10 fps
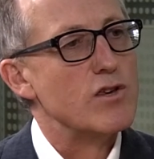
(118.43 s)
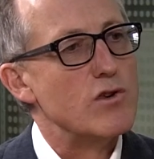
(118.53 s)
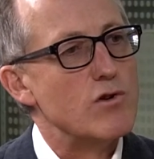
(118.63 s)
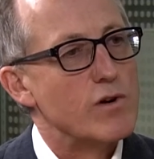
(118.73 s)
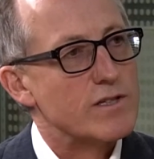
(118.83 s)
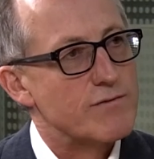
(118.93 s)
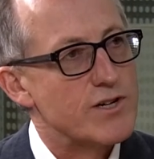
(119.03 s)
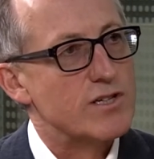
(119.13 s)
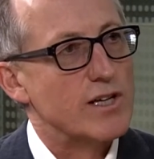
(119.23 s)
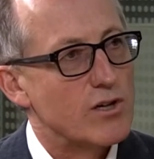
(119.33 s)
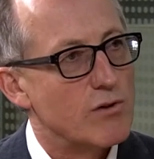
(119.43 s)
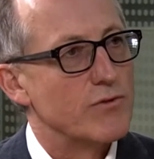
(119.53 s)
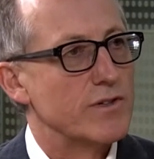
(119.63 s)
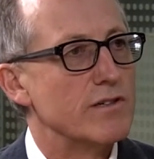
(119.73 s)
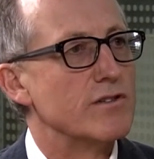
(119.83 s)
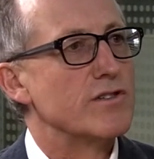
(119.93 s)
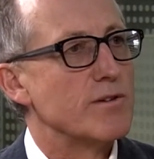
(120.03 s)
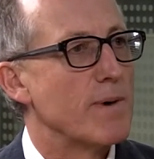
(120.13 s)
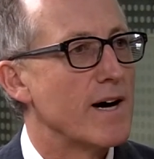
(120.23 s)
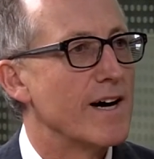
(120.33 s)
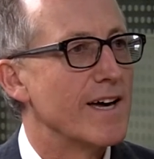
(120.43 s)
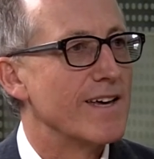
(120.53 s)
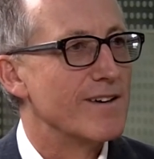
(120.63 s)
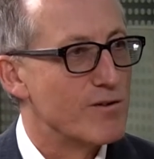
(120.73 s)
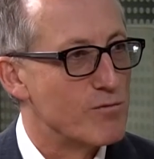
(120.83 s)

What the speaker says: you are sufficiently confident to buy